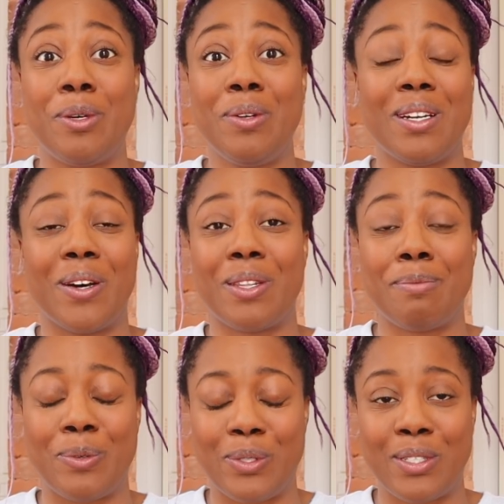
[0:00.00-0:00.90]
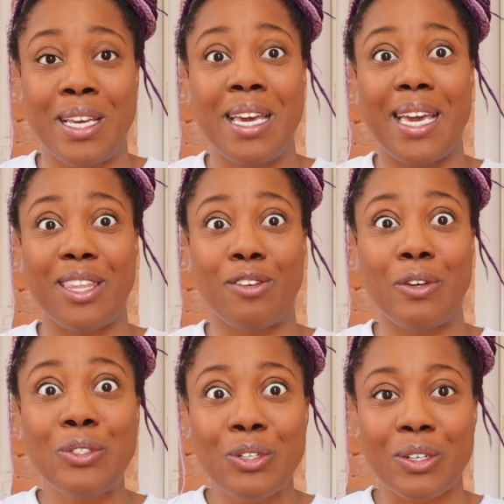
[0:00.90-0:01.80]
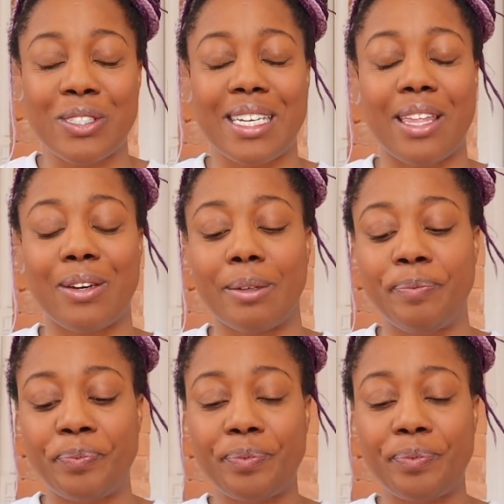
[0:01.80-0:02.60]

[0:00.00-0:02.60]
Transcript: moon and all the moons in the future together.